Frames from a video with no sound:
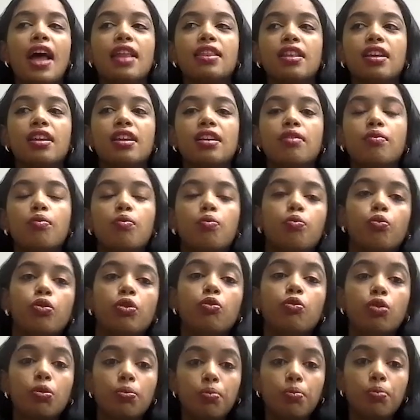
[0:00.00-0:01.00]
And then we
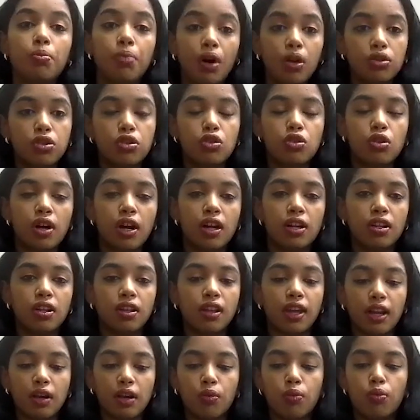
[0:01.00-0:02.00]
were both trying
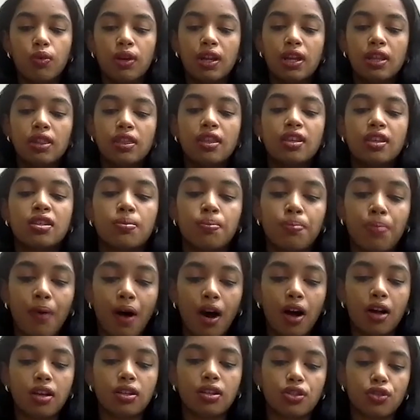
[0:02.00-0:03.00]
to read this
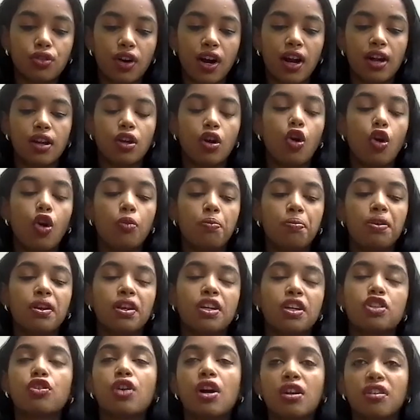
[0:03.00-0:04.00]
box, trying to open
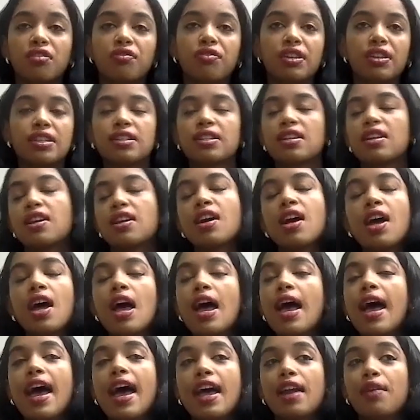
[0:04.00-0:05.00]
it, trying to fix it.
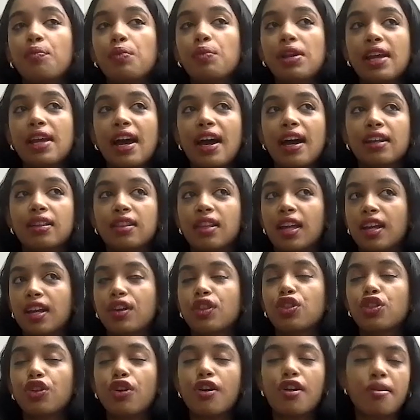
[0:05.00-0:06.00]
And we had like
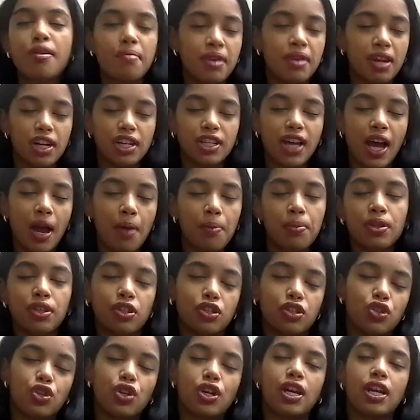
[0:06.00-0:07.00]
a 30-minute time
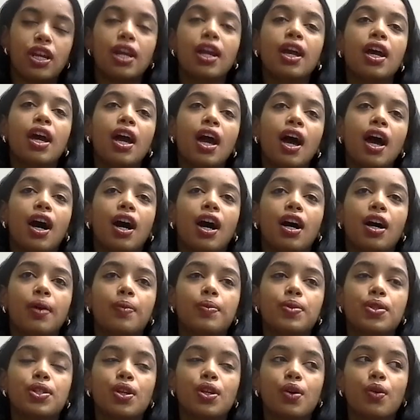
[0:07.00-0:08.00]
constraint.
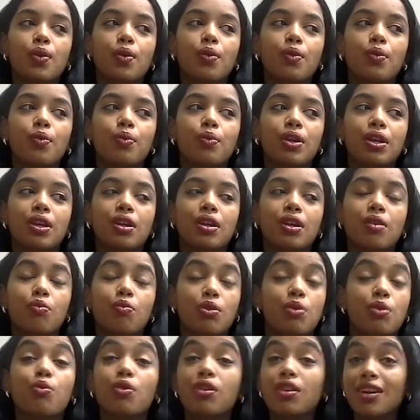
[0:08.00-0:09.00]
So
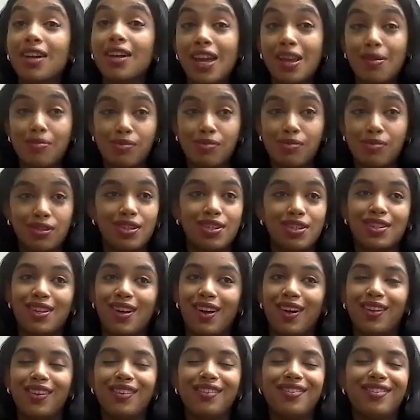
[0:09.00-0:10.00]
we weren't able to
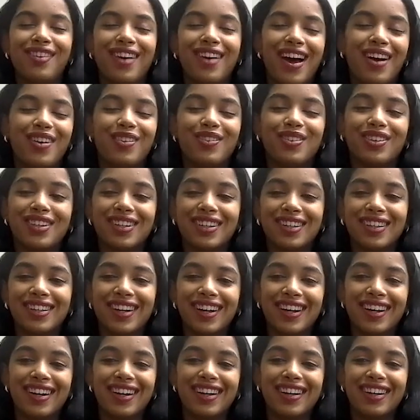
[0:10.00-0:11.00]
solve our